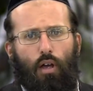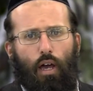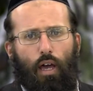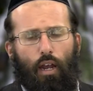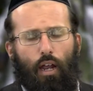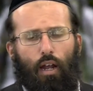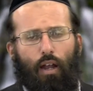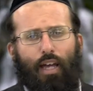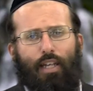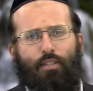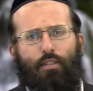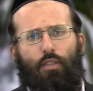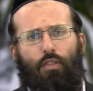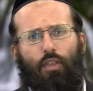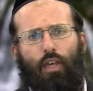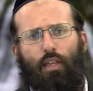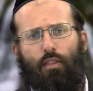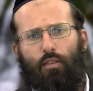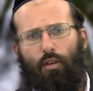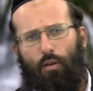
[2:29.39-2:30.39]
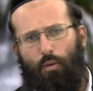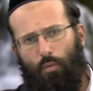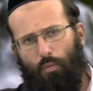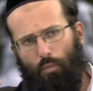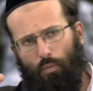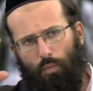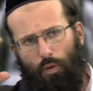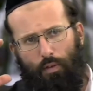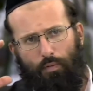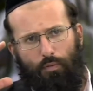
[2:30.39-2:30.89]
And I like to think that
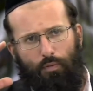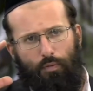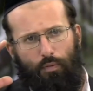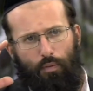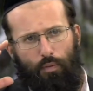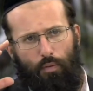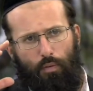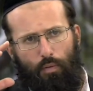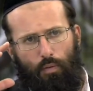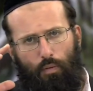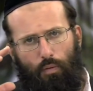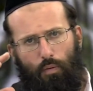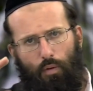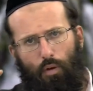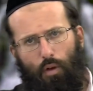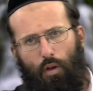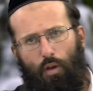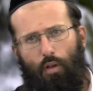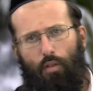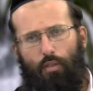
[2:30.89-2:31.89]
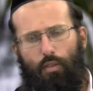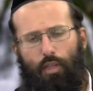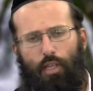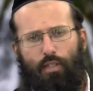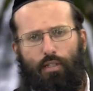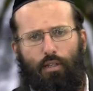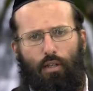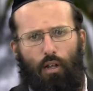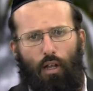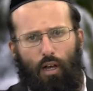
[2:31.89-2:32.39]
with
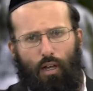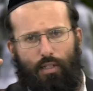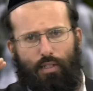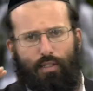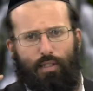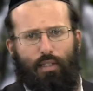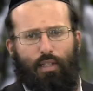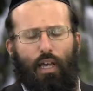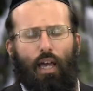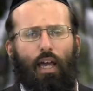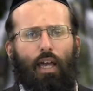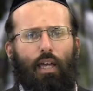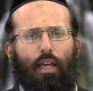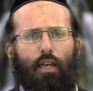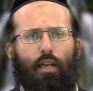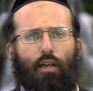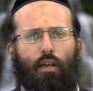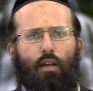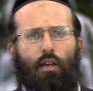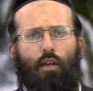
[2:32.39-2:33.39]
this class today,